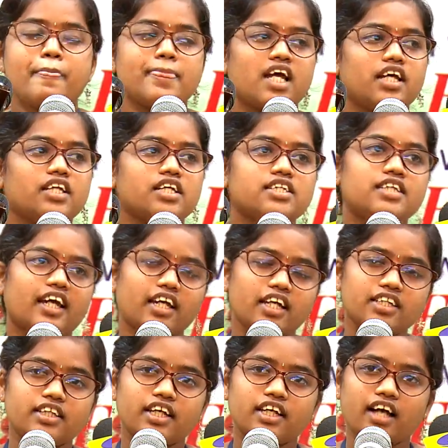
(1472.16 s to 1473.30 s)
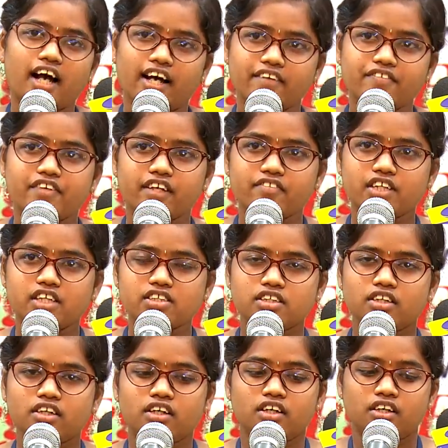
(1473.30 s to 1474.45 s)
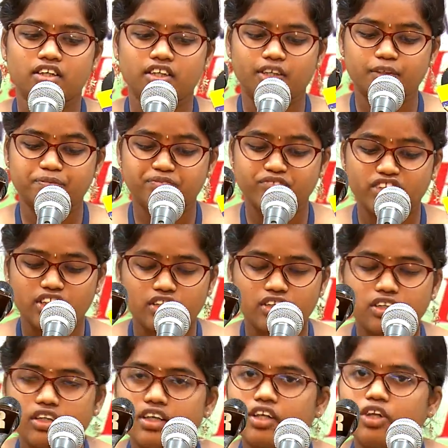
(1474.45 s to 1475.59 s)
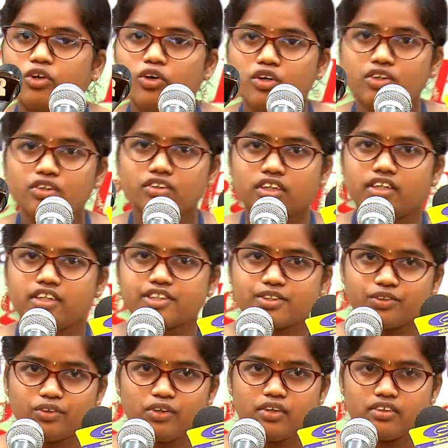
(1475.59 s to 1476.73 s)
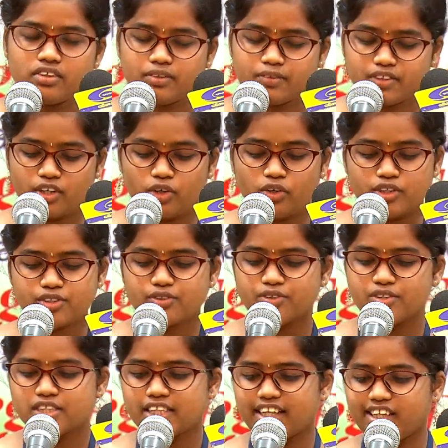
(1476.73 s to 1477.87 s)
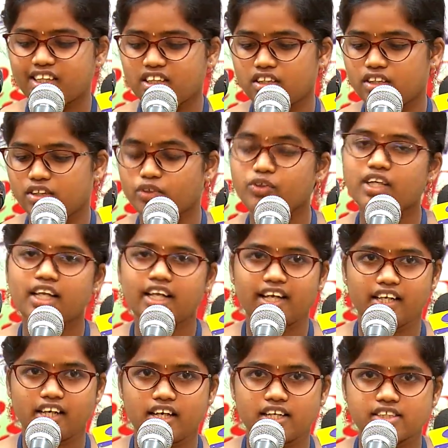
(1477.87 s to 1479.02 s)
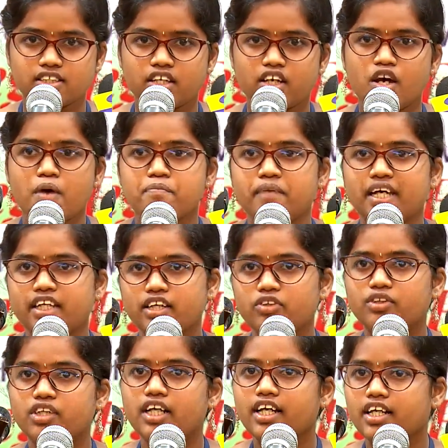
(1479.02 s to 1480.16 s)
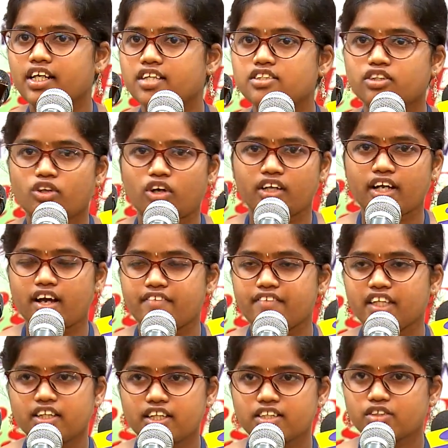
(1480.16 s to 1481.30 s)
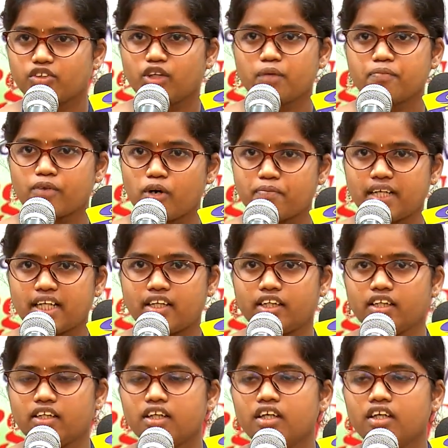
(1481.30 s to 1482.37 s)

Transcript: And the second thing I feel was low schools in rural areas. Many rural areas are not having their schooling properly.